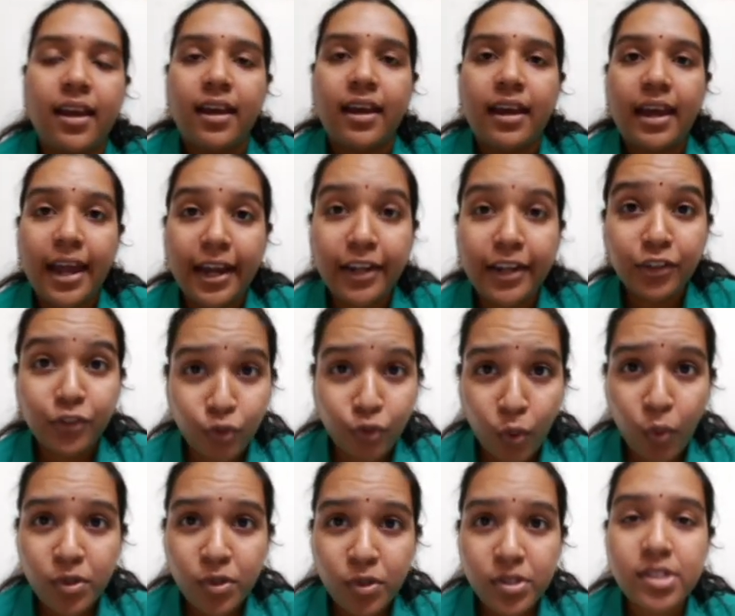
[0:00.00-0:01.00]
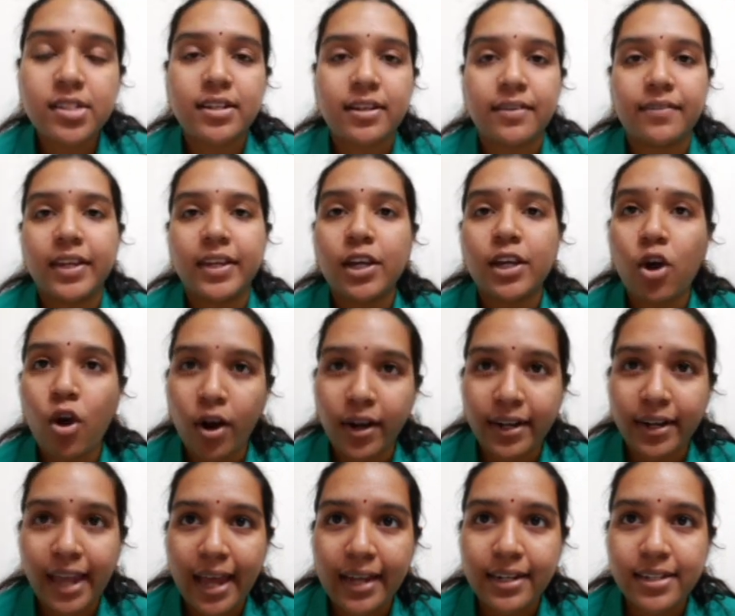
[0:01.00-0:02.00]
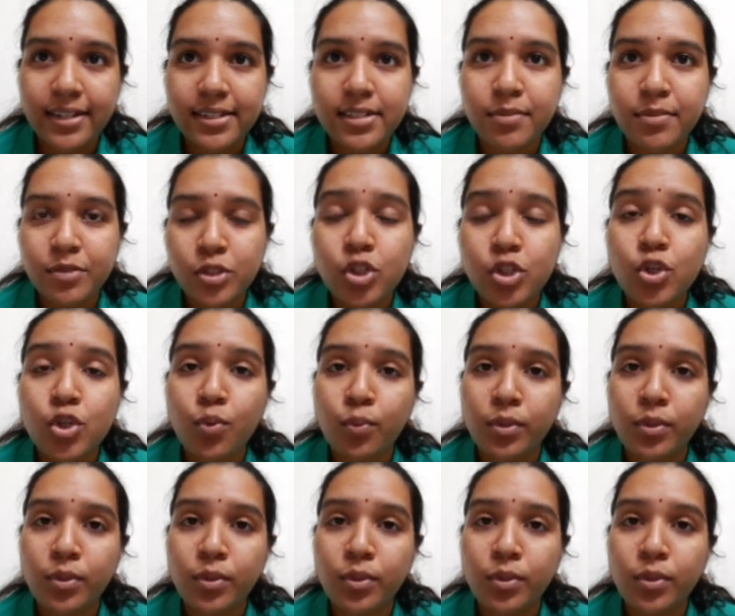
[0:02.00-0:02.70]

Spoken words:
And those living organisms